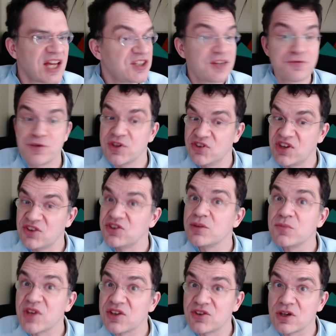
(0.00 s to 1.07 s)
Different
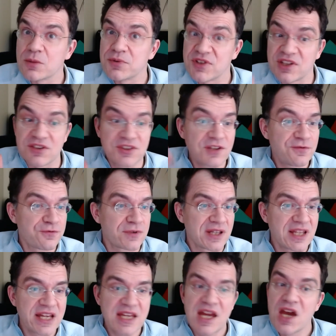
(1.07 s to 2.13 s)
systems interpret it
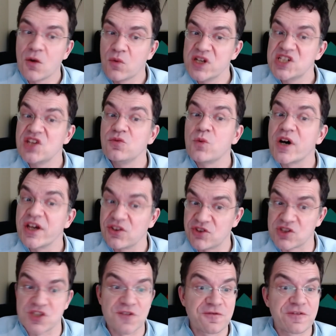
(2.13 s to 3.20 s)
differently, which is why it's
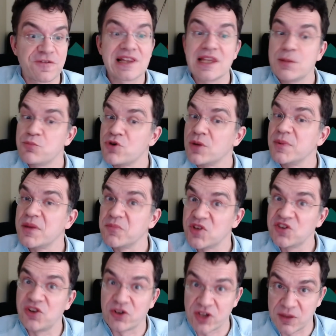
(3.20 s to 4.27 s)
such a fiddly problem to
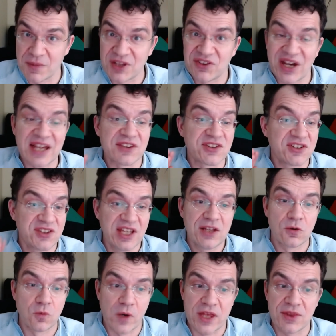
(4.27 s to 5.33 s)
document and to
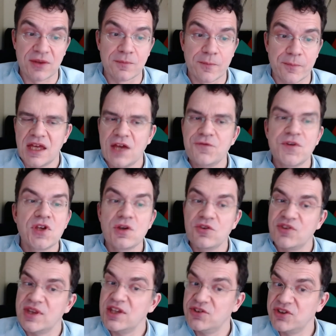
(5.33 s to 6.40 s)
deal with. If you use
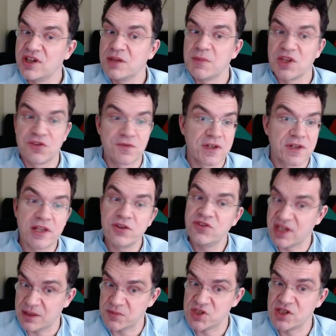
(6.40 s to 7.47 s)
these timings for closed
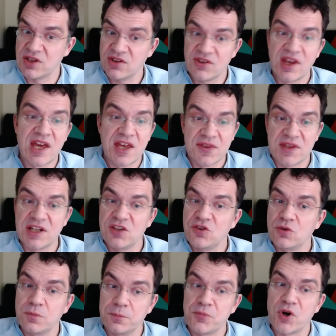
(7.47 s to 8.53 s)
captions, then
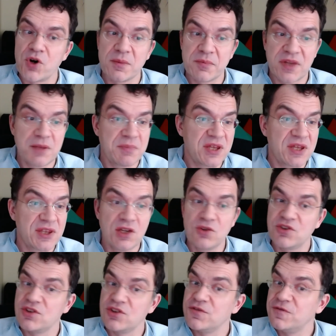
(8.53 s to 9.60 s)
it'll probably be the
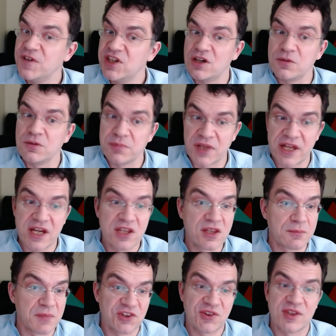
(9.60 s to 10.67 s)
user's video player that
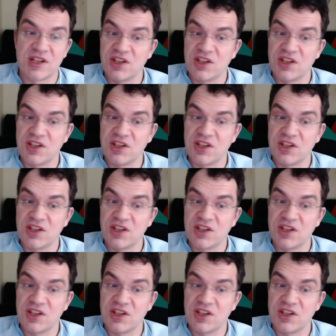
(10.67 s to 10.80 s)
makes the